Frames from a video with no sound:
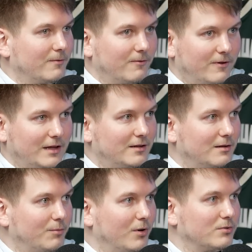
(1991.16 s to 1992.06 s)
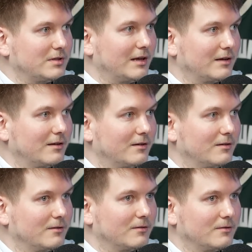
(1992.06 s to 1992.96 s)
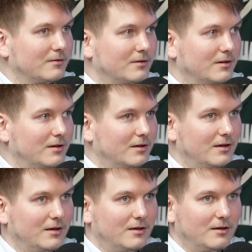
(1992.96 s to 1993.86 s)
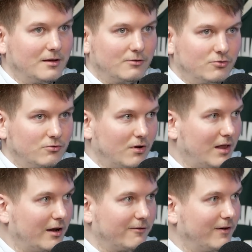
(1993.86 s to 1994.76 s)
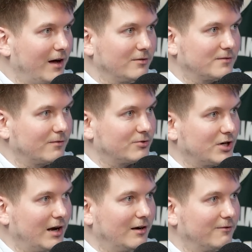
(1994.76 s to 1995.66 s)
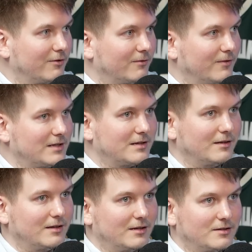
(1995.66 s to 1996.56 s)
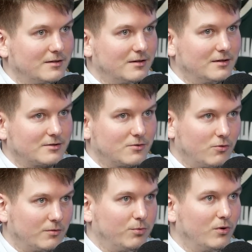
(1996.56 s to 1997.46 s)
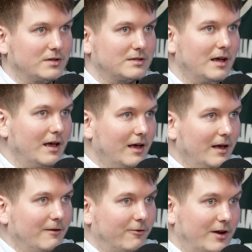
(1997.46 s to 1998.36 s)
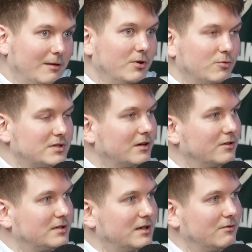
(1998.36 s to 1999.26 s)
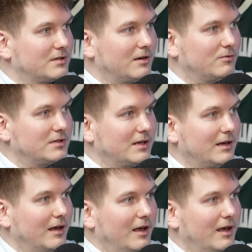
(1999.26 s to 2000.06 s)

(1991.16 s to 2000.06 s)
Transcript: fed in the post. Like he drew a lot of fouls from Shanley, from Vesely. He scored points. For him, it was a good series, I would say.